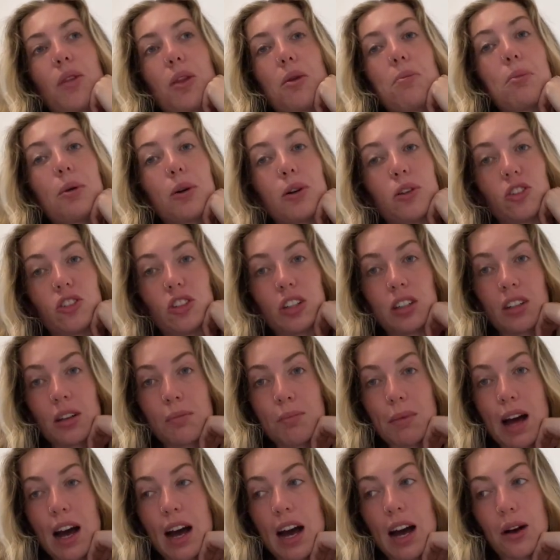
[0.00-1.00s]
pushing them
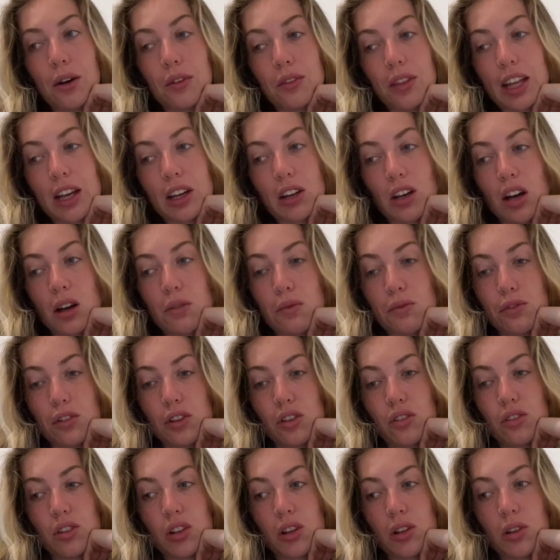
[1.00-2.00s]
out of their comfort
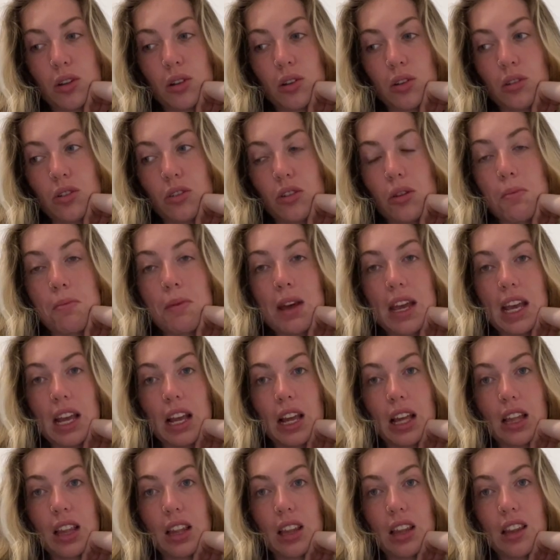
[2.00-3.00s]
zone to
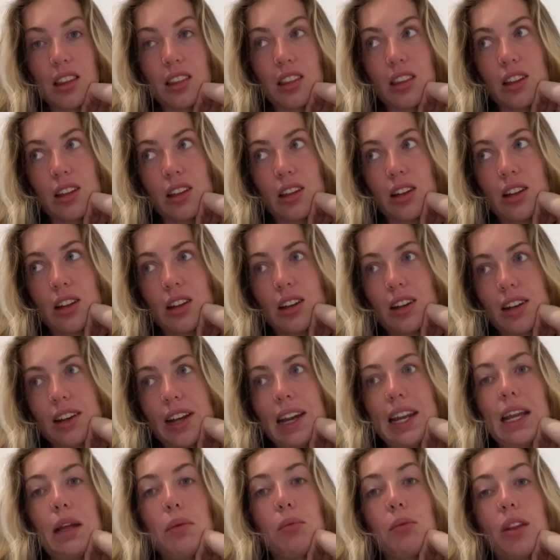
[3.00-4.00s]
make the
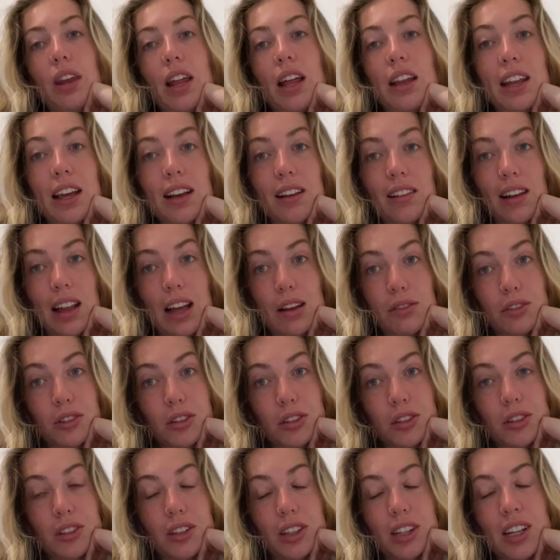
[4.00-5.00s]
leap to that next
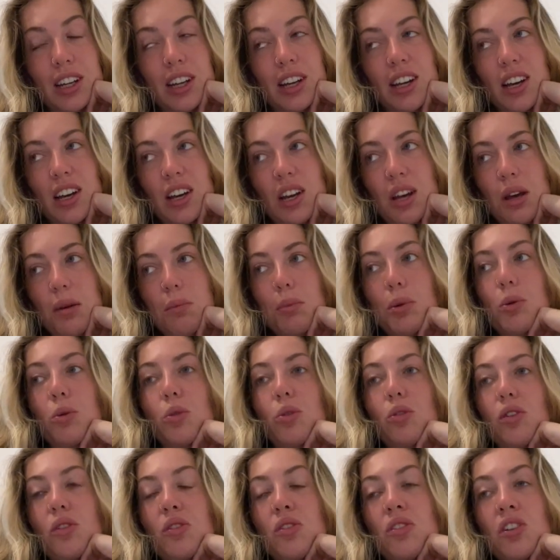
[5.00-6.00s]
level, but
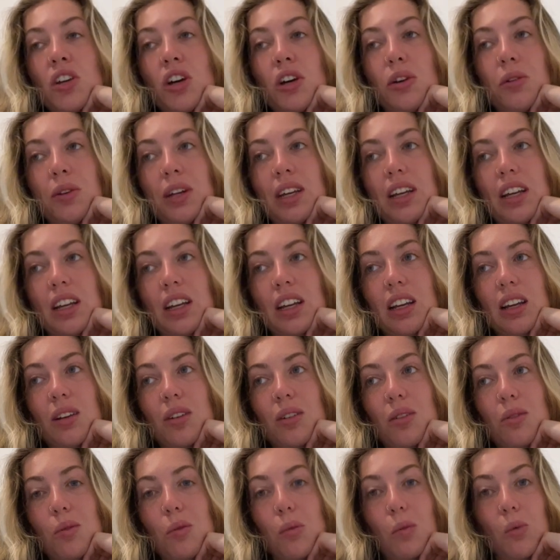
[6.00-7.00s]
also knowing
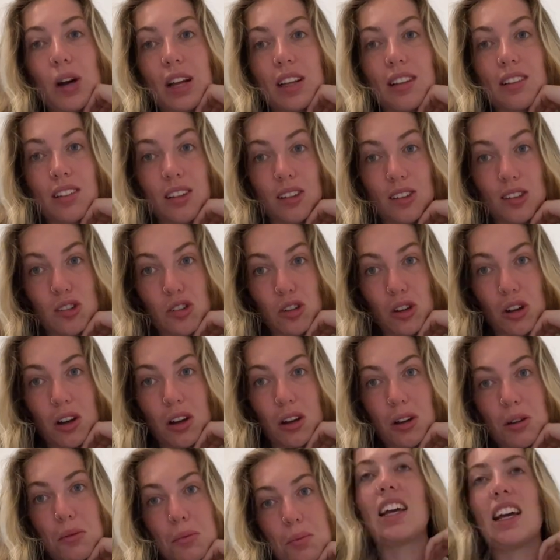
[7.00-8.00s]
when to
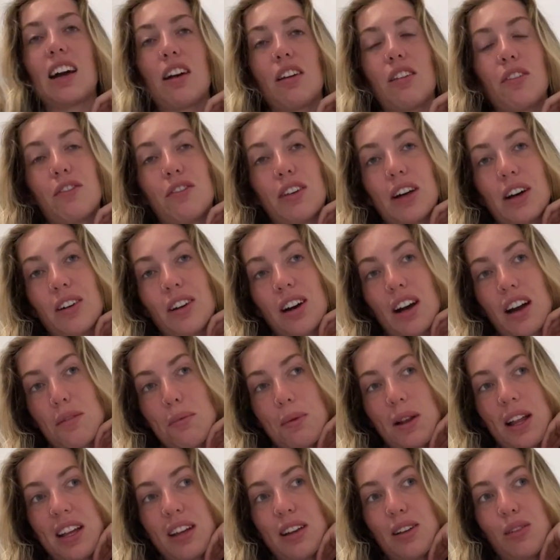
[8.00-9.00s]
stop. I felt I
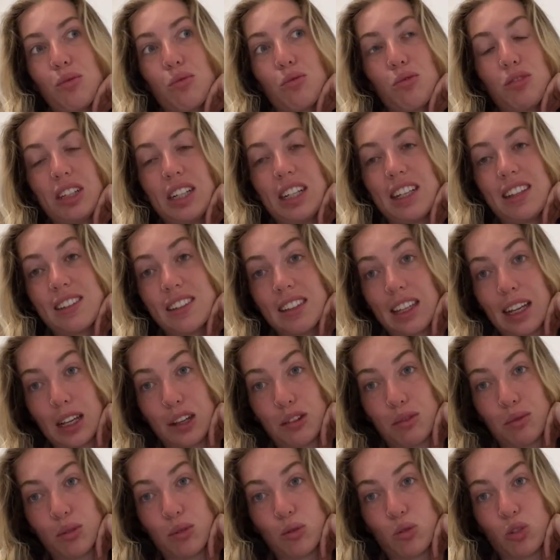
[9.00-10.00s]
played it really
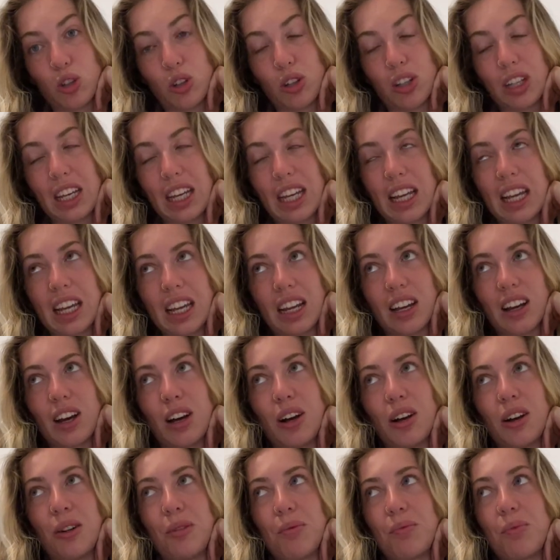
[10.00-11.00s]
safe with Choccy,
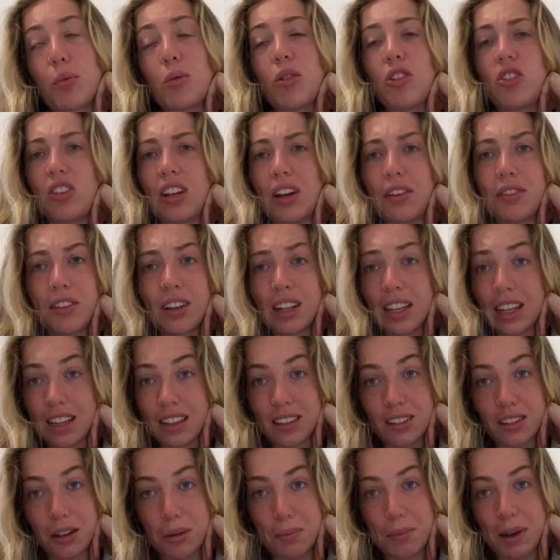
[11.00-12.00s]
um, which definitely
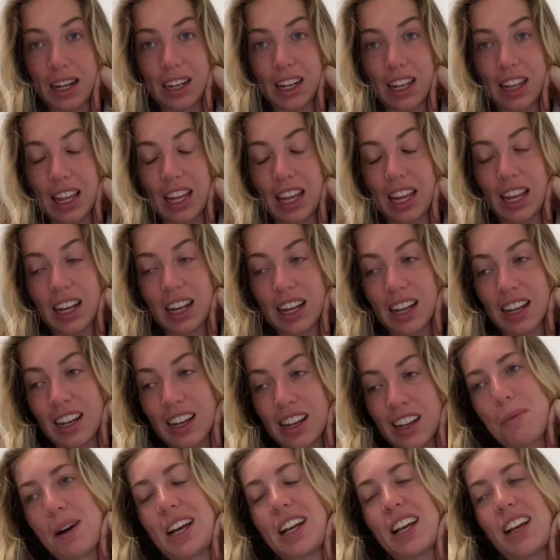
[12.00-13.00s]
isn't a bad thing.
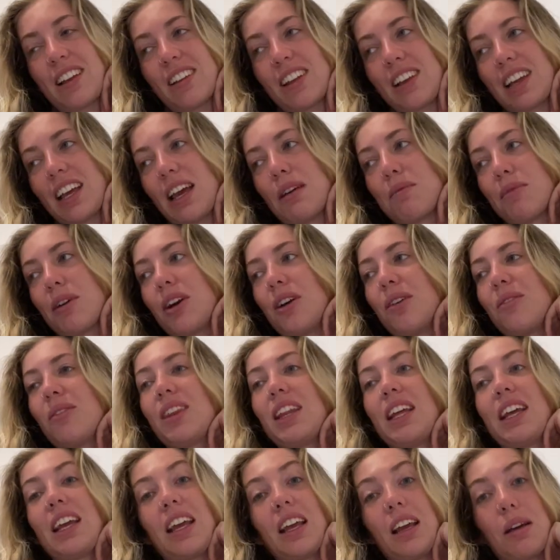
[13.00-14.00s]
I guess I came home
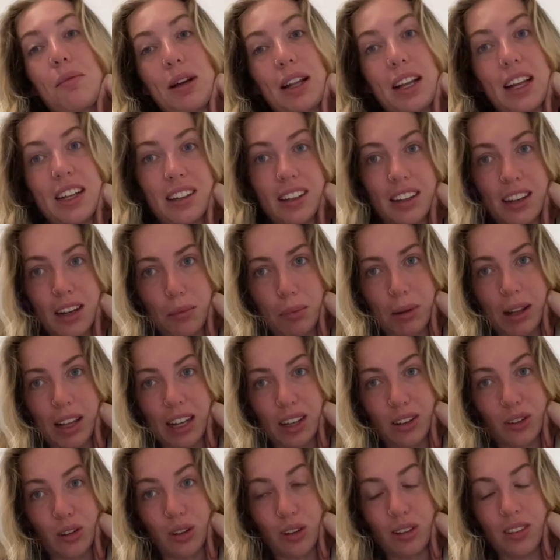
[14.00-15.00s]
thinking a bit like, did I play
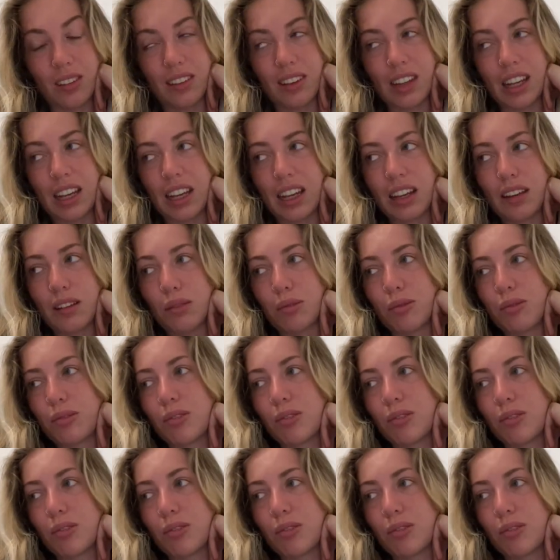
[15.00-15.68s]
it too safe?